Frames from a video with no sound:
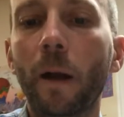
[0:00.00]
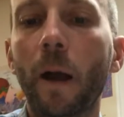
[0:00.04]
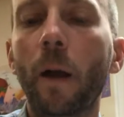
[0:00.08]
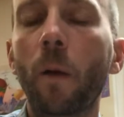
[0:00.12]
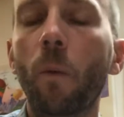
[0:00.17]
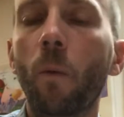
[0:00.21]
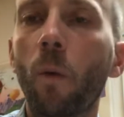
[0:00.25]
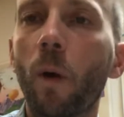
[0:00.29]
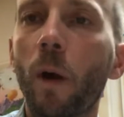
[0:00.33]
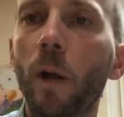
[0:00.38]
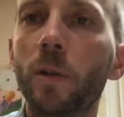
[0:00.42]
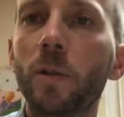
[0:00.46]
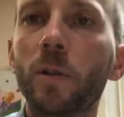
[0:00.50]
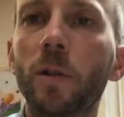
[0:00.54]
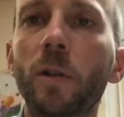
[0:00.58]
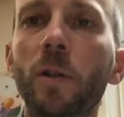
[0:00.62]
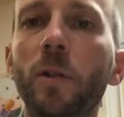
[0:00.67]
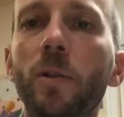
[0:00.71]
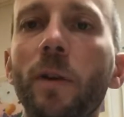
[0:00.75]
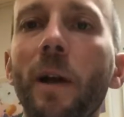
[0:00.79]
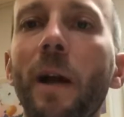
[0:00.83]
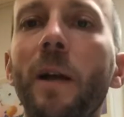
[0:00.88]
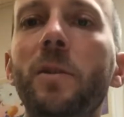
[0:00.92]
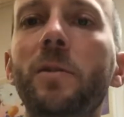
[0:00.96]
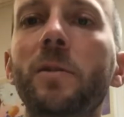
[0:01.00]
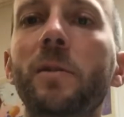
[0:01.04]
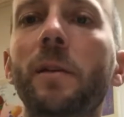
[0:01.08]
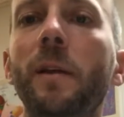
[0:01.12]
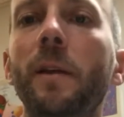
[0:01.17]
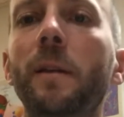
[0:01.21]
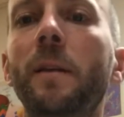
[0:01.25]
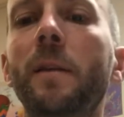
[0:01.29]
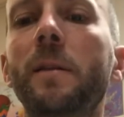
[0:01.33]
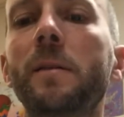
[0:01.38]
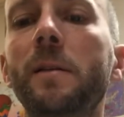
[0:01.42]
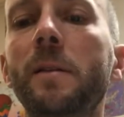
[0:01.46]
I want you to try, just
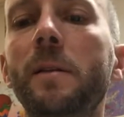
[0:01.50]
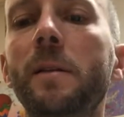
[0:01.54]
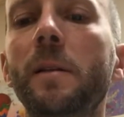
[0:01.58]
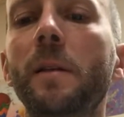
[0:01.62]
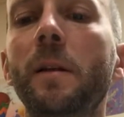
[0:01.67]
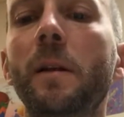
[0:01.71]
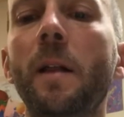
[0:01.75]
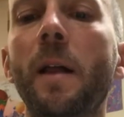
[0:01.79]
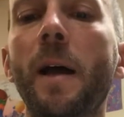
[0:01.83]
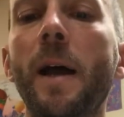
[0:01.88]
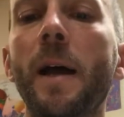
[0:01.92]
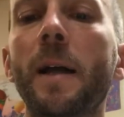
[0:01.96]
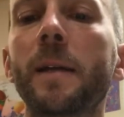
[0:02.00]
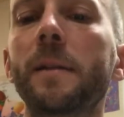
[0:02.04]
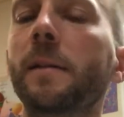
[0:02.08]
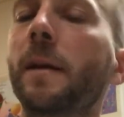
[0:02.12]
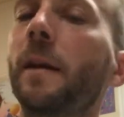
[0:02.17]
like this is in class.